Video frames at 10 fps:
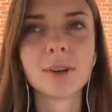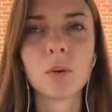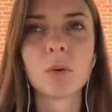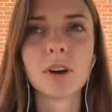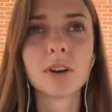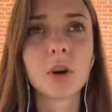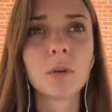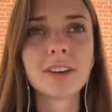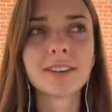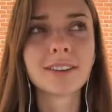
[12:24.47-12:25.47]
or
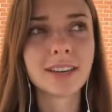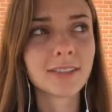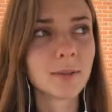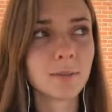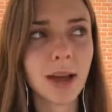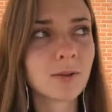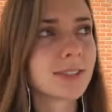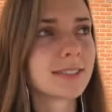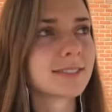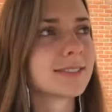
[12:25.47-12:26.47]
going in the
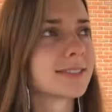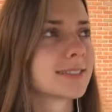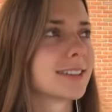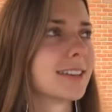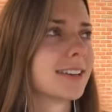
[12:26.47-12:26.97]
mountains.